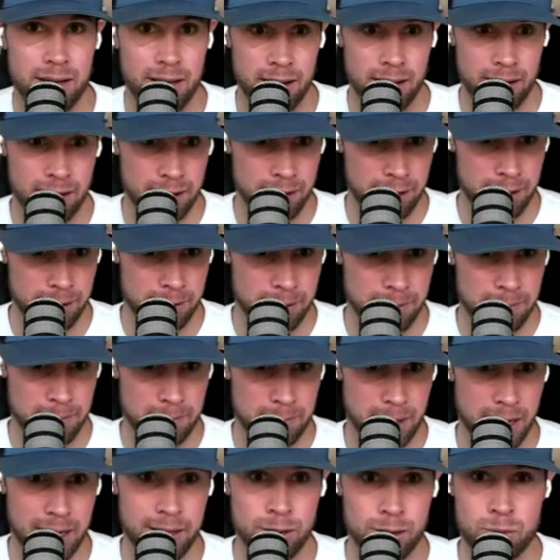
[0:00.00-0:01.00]
Right. Mm-hmm
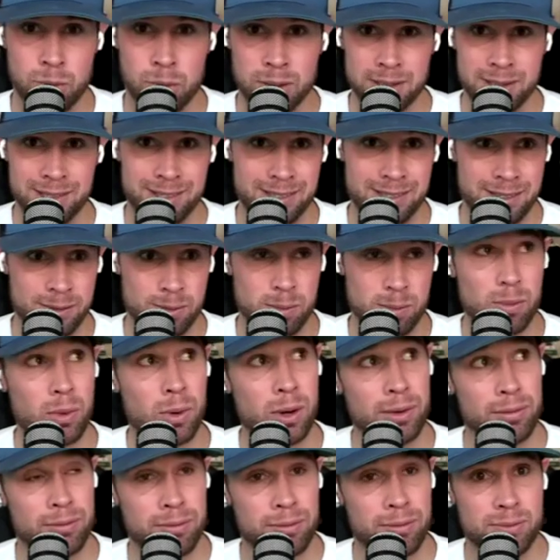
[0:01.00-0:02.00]
and he's won
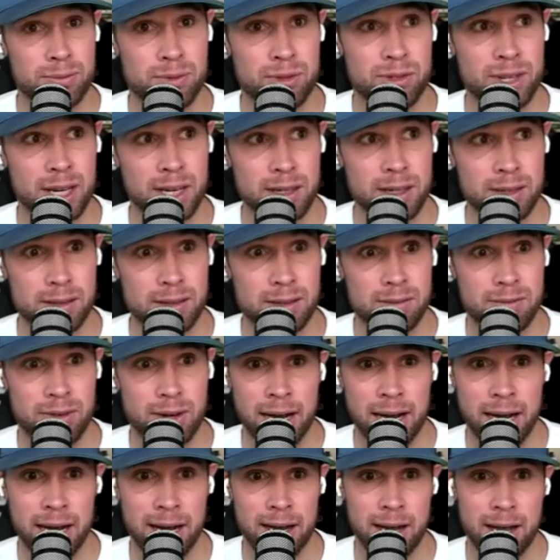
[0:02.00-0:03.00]
what six,
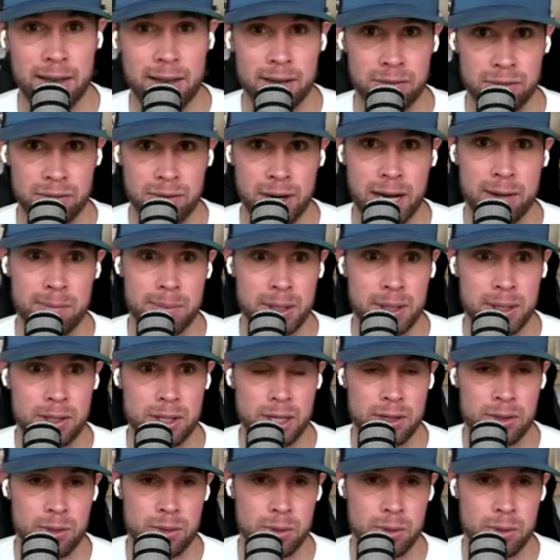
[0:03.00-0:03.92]
five, I think five PJ five.